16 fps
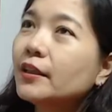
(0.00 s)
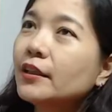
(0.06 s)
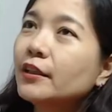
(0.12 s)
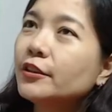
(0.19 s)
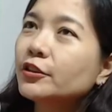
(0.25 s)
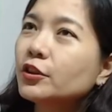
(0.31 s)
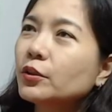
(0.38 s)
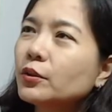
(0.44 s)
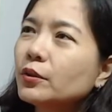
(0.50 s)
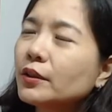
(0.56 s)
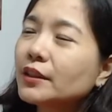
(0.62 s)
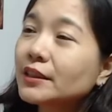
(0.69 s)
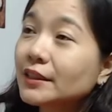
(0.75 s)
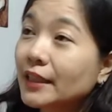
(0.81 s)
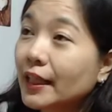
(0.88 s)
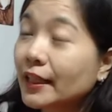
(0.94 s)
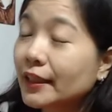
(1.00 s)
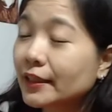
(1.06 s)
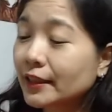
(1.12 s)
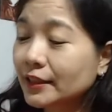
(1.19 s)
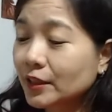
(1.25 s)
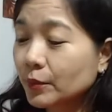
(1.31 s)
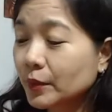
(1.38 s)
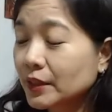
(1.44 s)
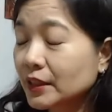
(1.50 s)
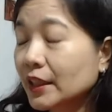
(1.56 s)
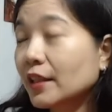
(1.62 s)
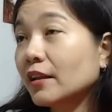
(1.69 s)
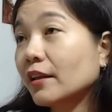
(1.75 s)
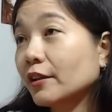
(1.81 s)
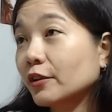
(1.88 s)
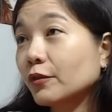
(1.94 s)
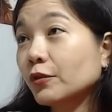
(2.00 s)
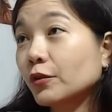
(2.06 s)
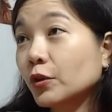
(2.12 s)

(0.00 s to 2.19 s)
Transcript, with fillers: So, it's sad kasi we see a lot of